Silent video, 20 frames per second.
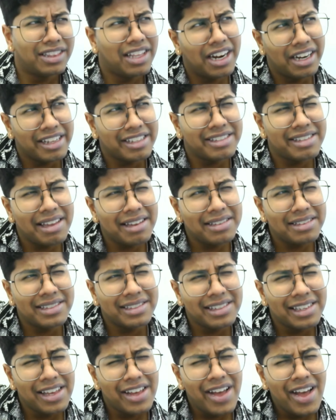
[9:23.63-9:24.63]

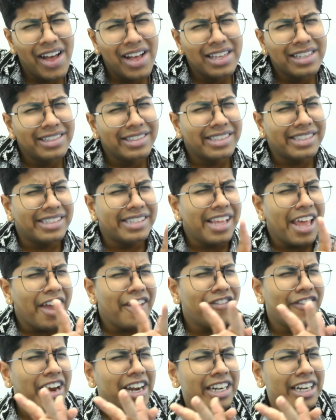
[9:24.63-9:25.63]
36.
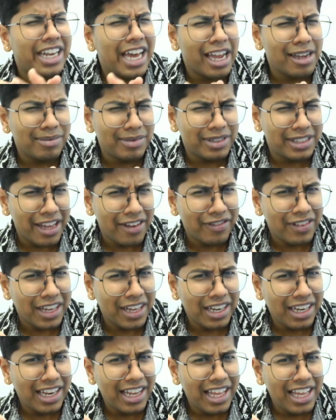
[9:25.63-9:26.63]
7 times
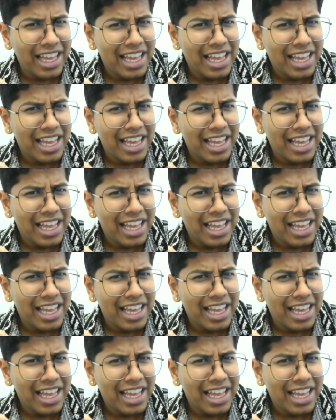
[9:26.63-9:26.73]
7.